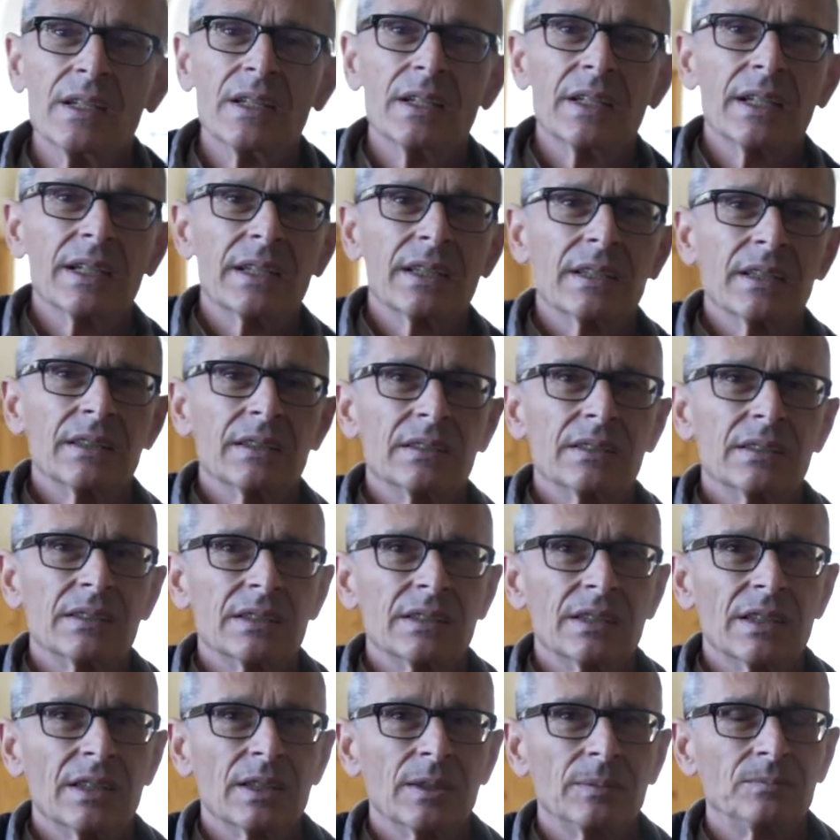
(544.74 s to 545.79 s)
and
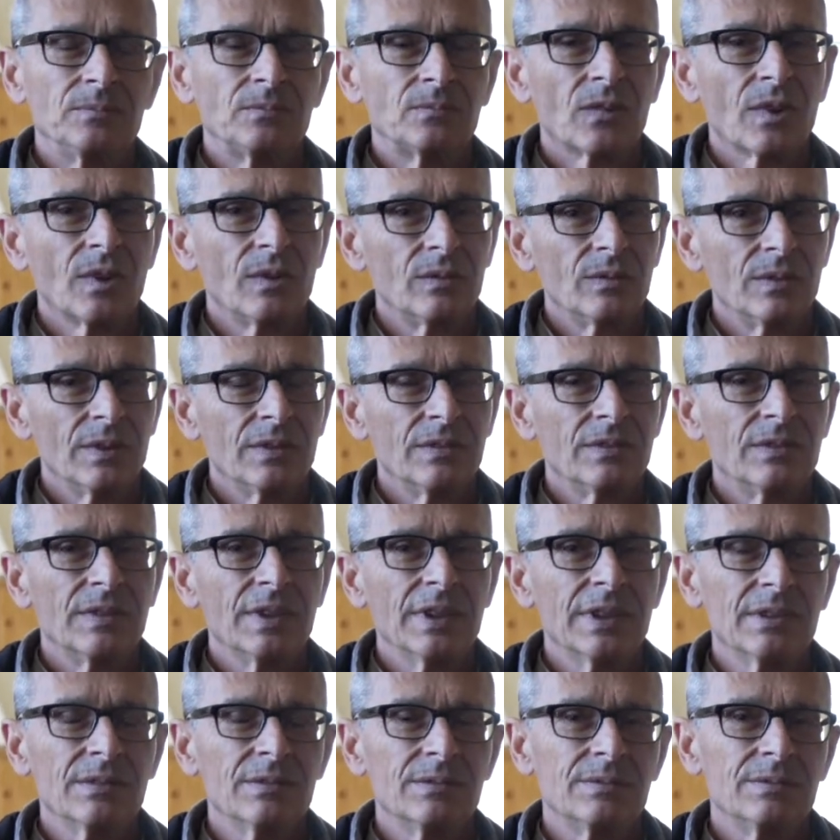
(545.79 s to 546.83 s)

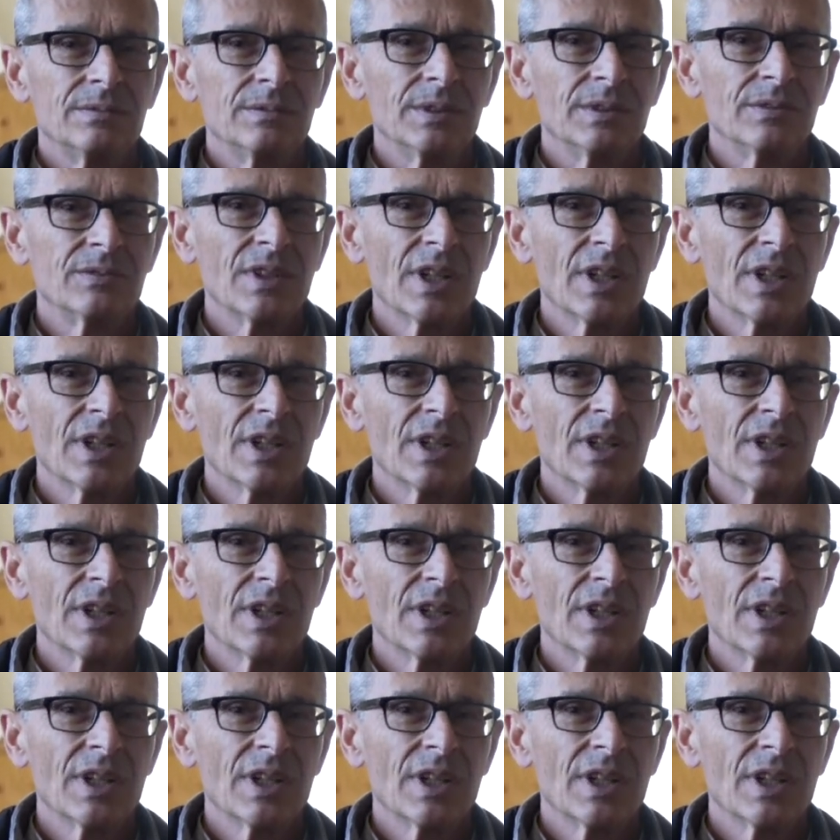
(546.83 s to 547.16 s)
we've